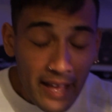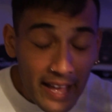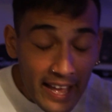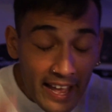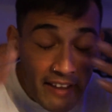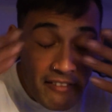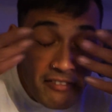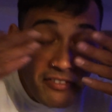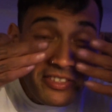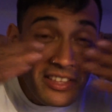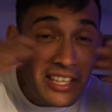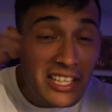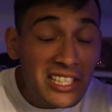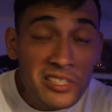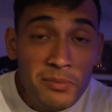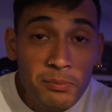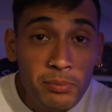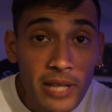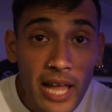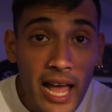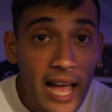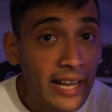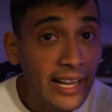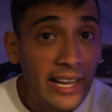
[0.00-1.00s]
Everything's
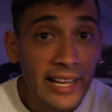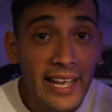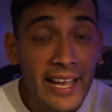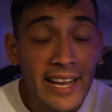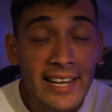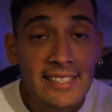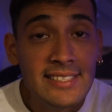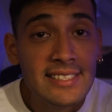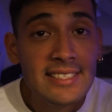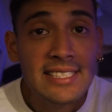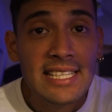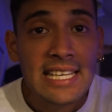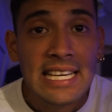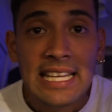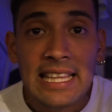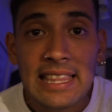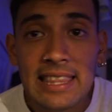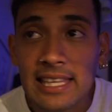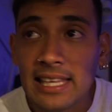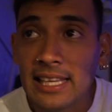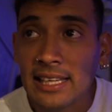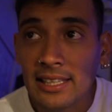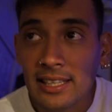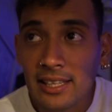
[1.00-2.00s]
black. I can't see
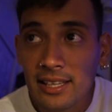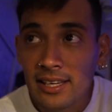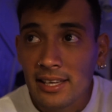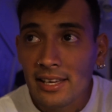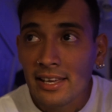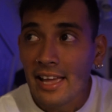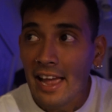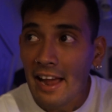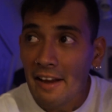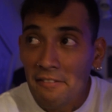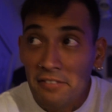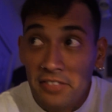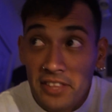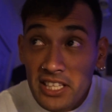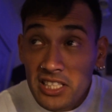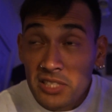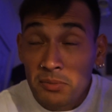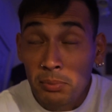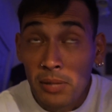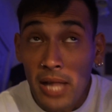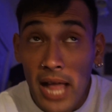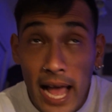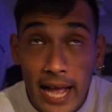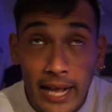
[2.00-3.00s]
anything. Everything's
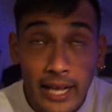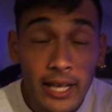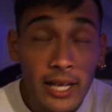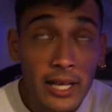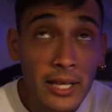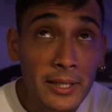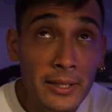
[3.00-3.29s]
black.